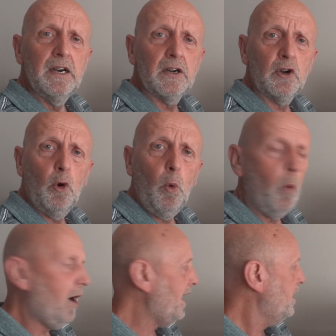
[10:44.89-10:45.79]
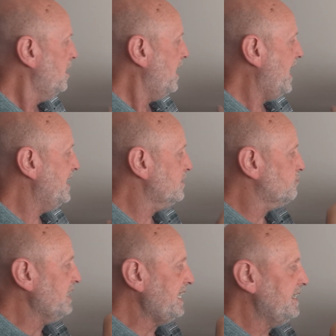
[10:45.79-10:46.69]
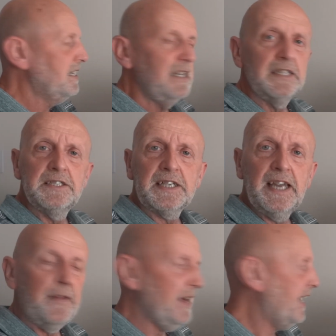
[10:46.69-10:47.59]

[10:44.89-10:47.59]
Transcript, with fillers: a cool white and a green to get